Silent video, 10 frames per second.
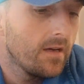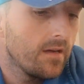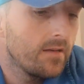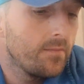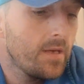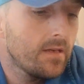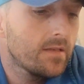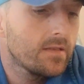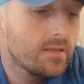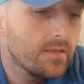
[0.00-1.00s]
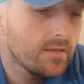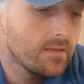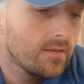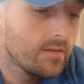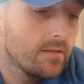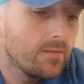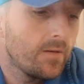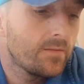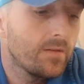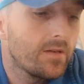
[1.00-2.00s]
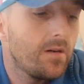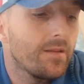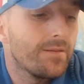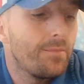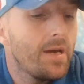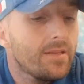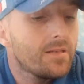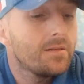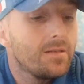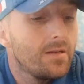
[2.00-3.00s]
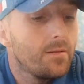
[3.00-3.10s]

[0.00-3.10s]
and makes what we call the matter